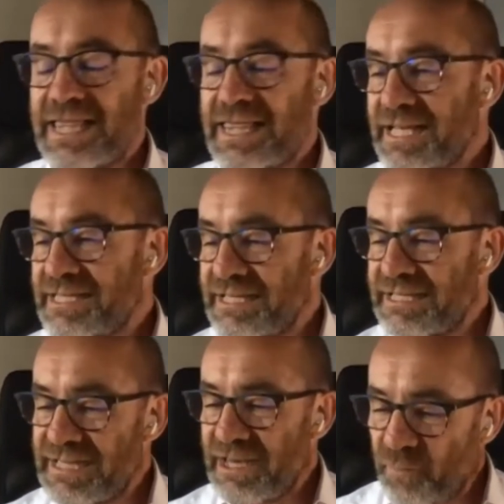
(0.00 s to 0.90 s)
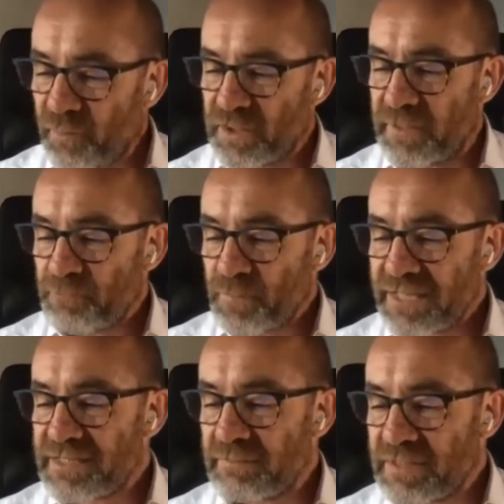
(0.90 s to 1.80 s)
that's a different,
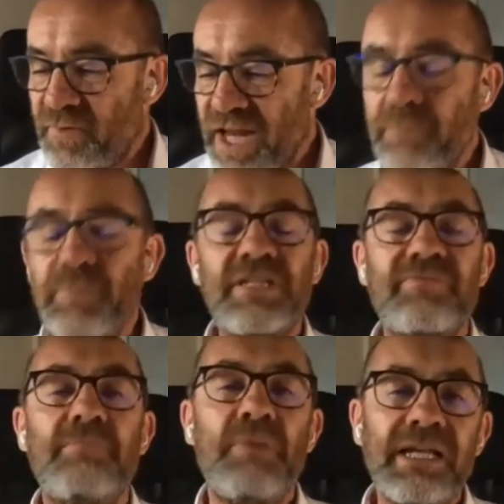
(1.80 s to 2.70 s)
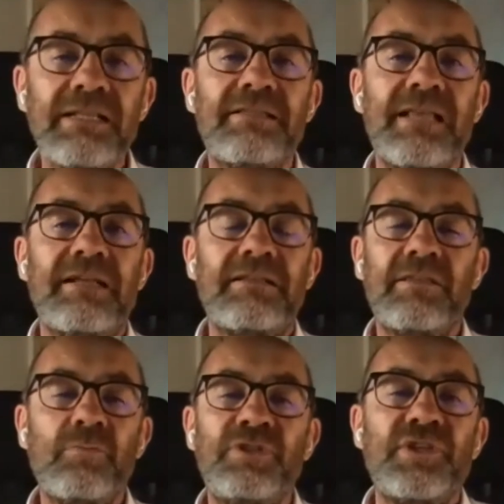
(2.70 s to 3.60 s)
that's a development of a mindset
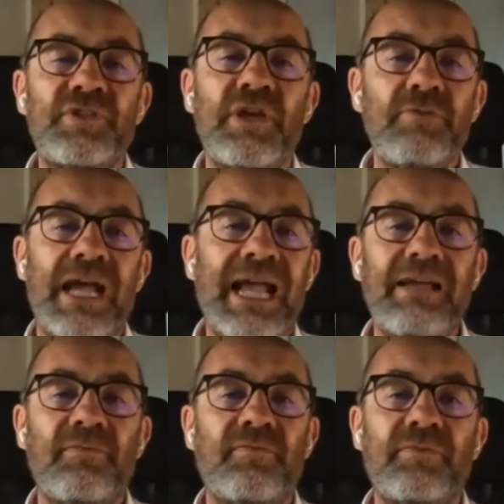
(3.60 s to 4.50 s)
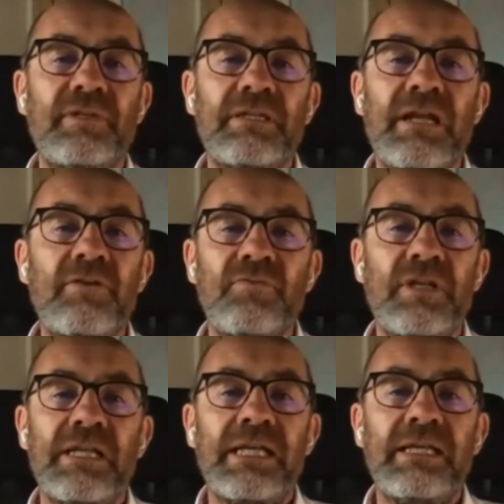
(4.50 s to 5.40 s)
that we just don't have
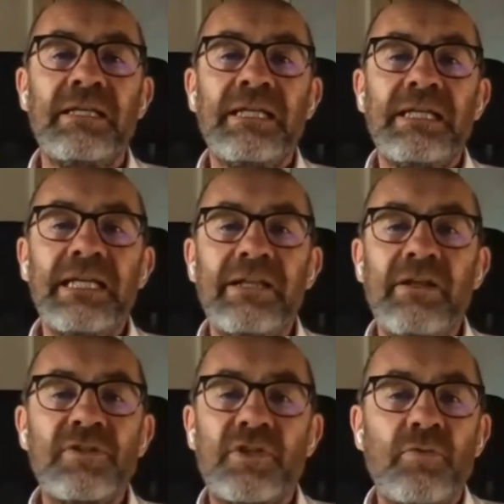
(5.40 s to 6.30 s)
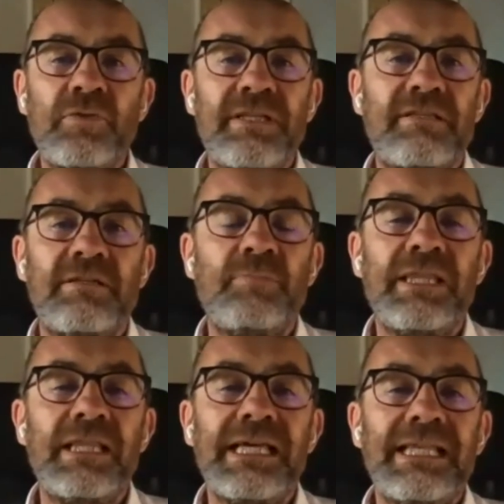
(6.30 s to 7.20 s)
currently in our school system.
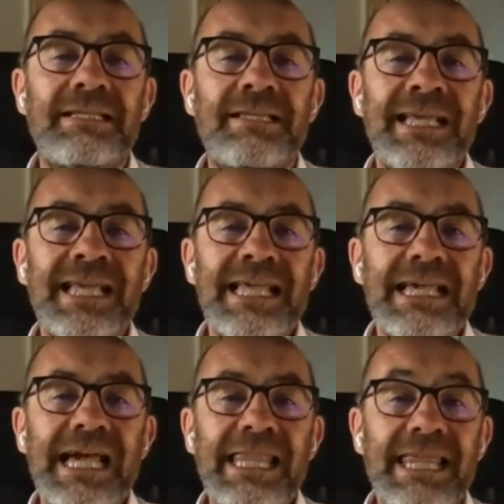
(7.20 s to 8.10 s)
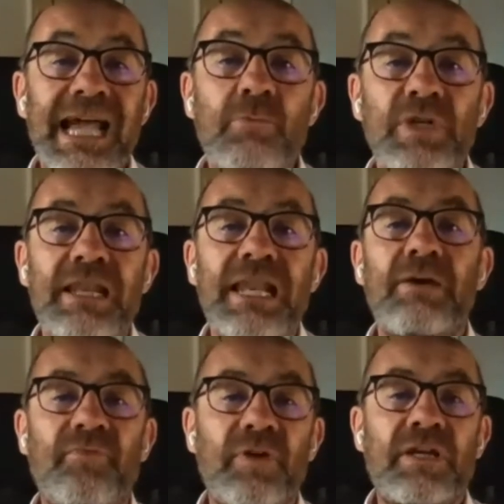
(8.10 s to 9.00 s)
And that would allow
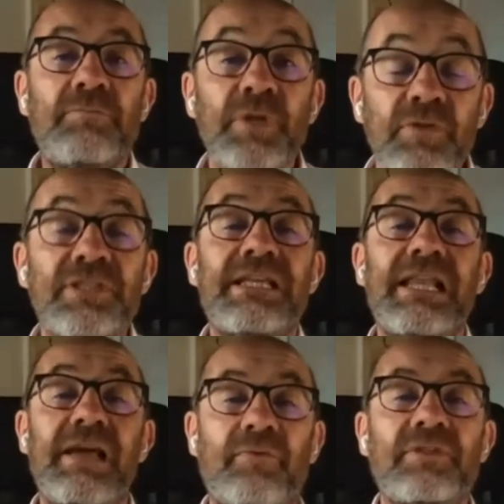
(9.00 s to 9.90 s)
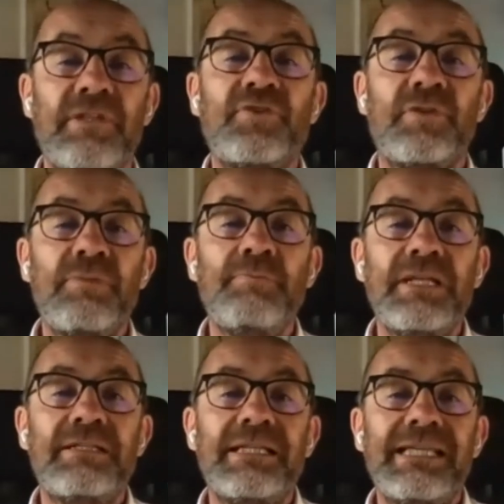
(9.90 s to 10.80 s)
for community level social
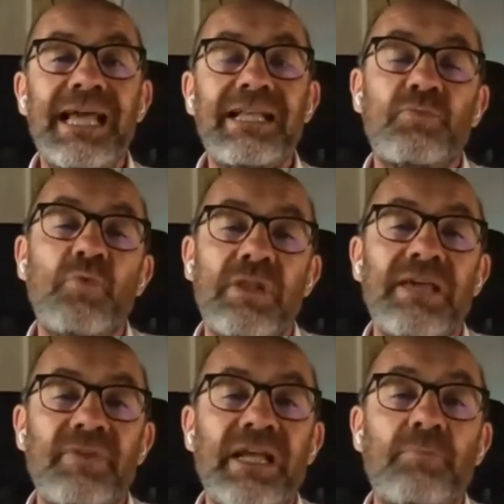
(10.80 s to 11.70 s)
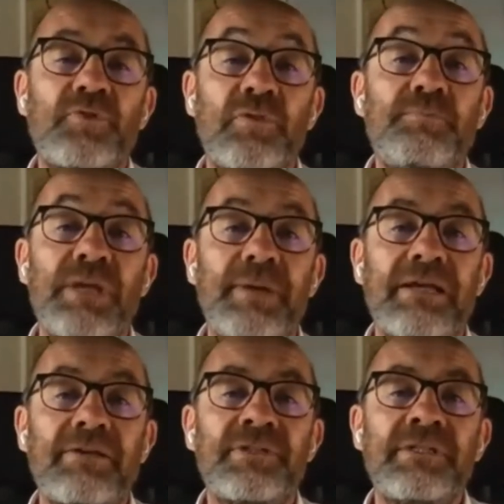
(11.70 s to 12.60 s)
mobility. And that's what leveling up should be
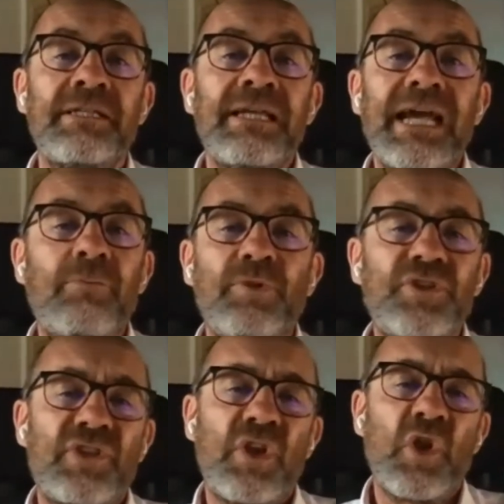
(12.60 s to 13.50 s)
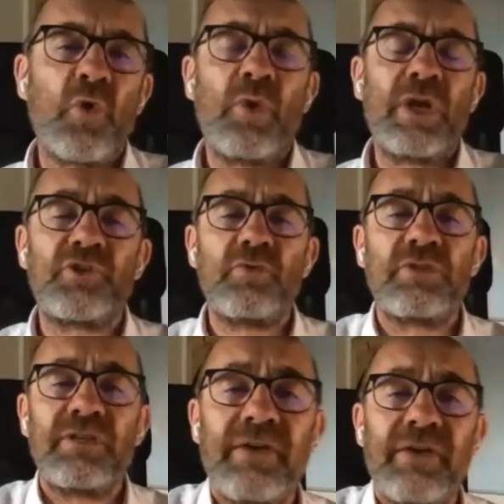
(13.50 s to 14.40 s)
about. And we're just a long way
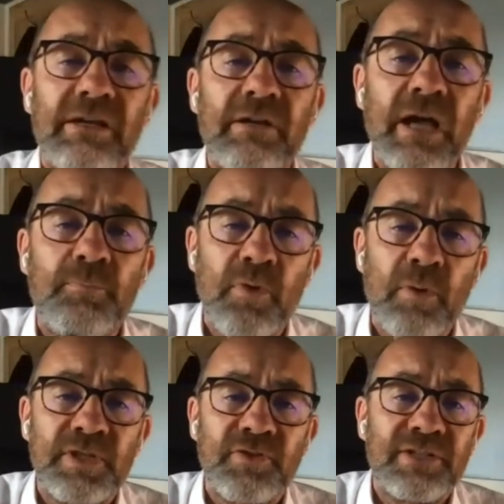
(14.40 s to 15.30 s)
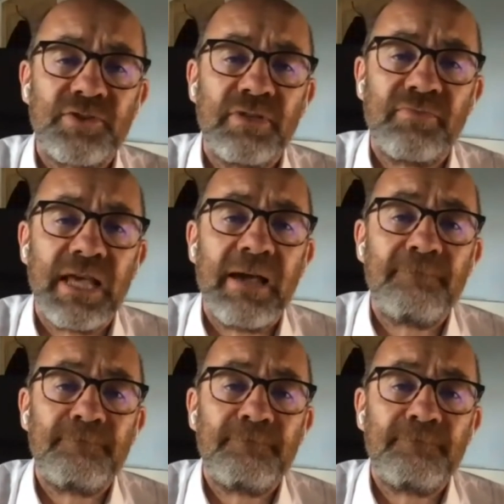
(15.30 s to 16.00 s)
short of having a proper strategy for that.